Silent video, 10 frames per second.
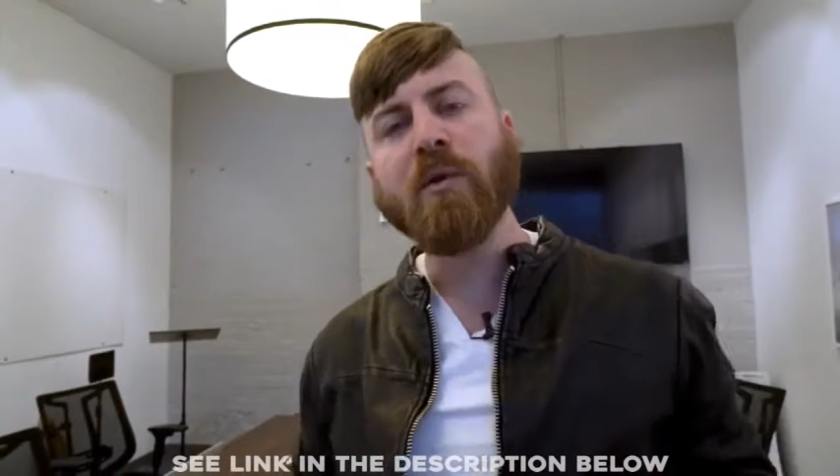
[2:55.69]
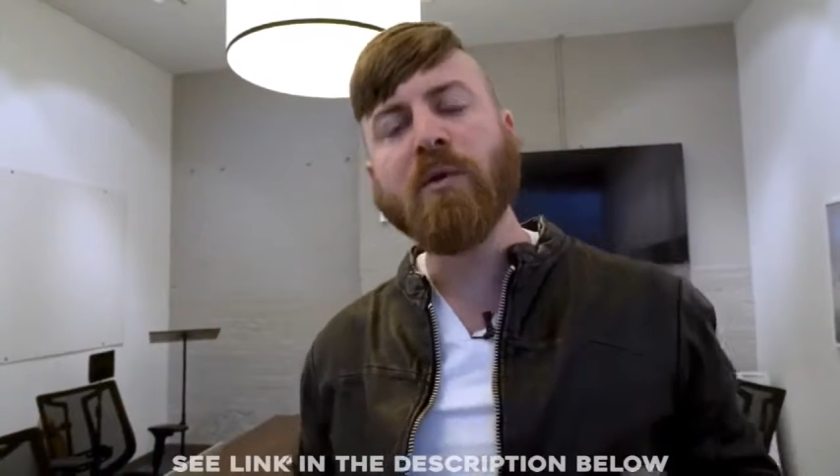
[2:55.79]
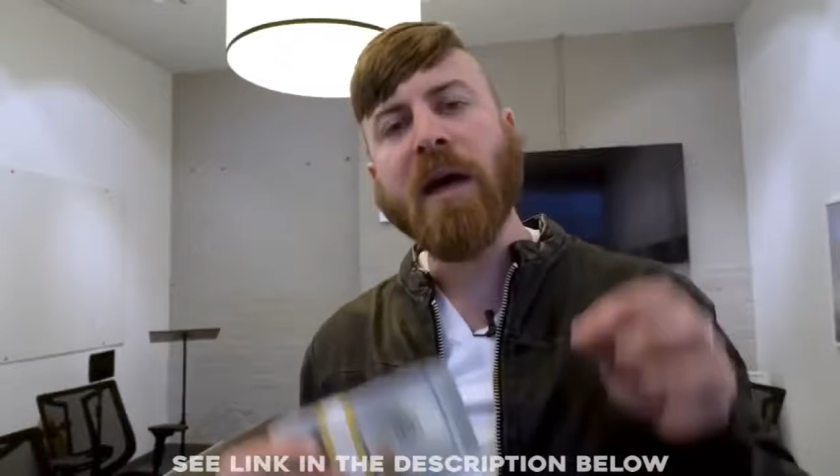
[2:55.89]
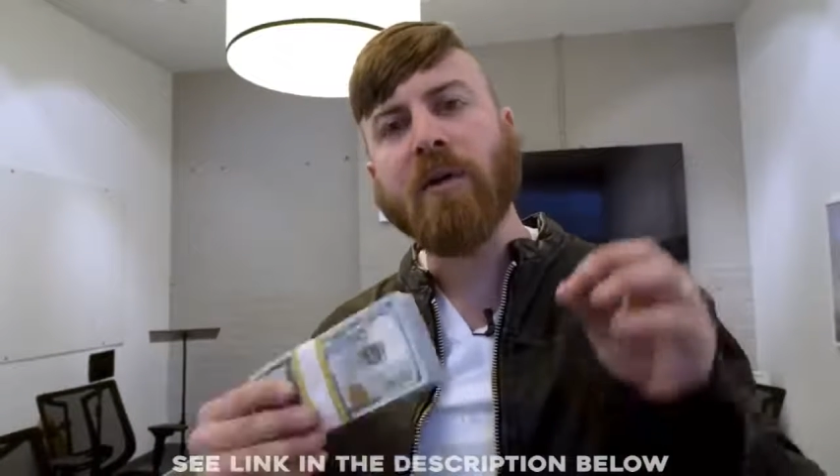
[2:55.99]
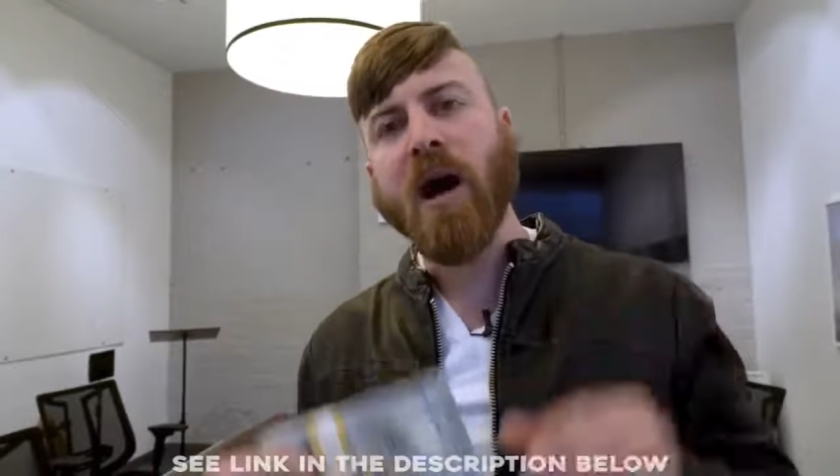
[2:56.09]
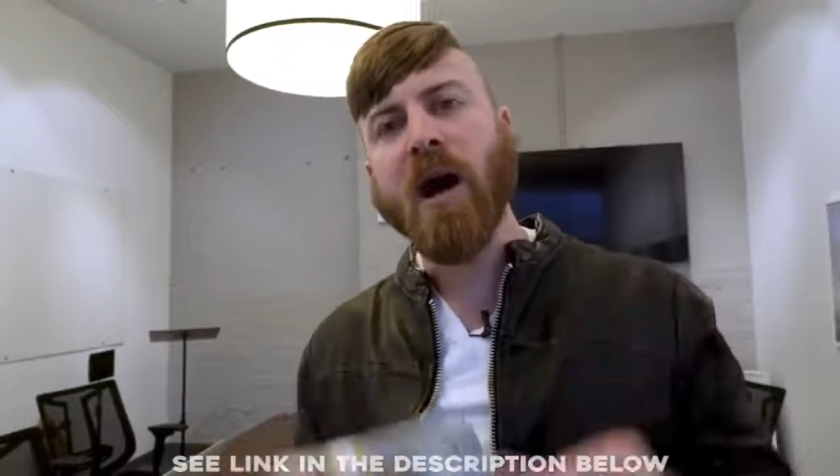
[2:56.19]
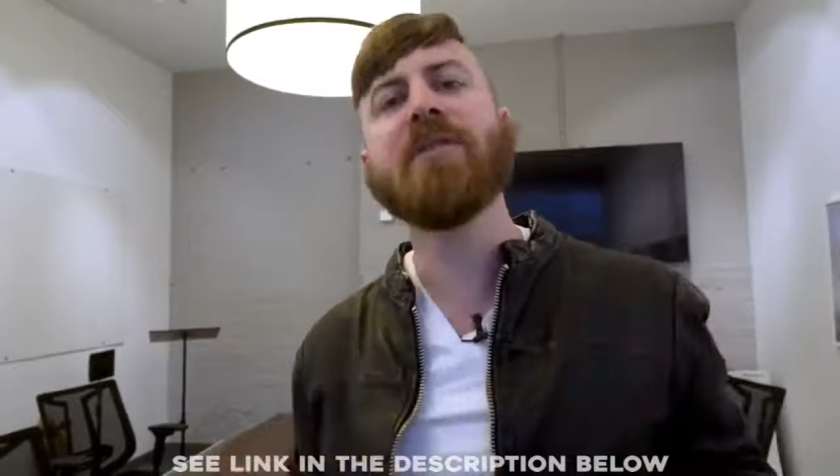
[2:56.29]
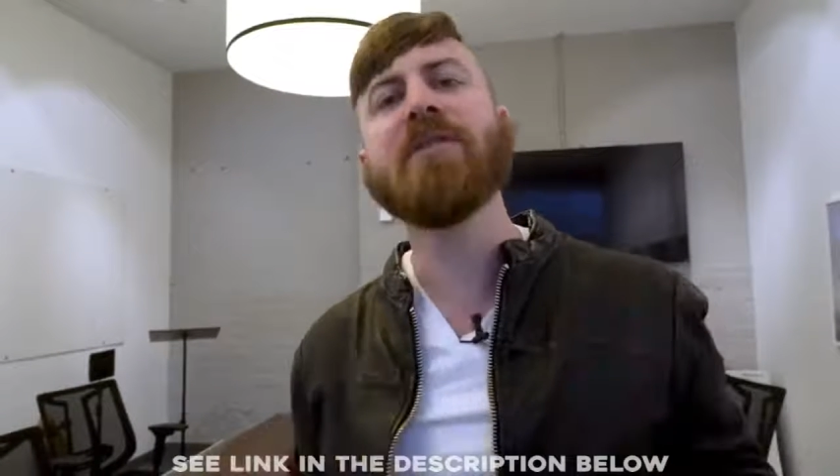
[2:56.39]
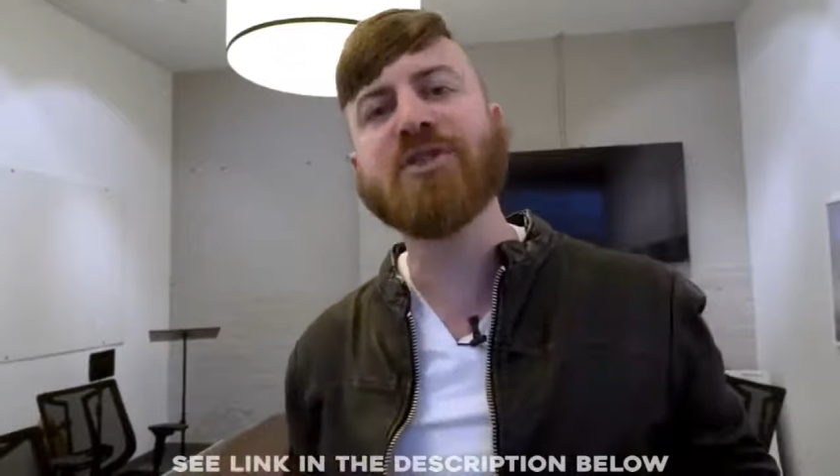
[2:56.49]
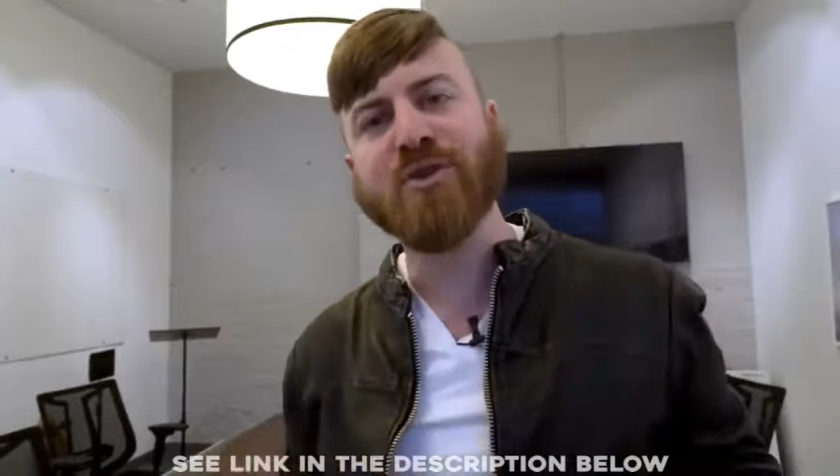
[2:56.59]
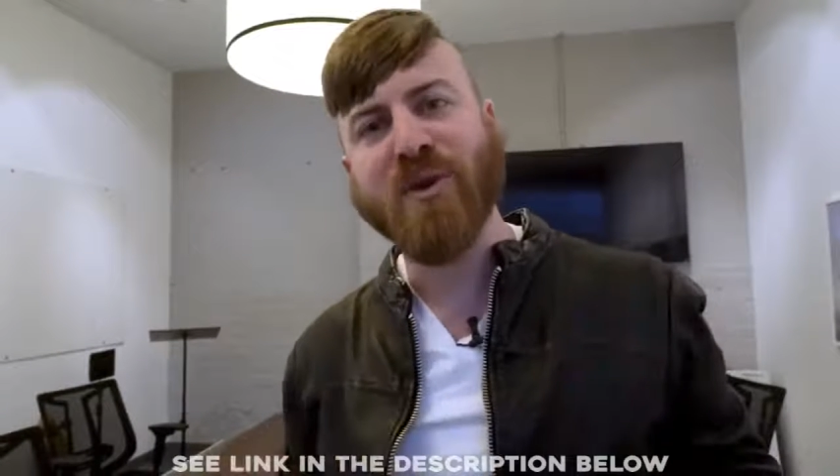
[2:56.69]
you that are on this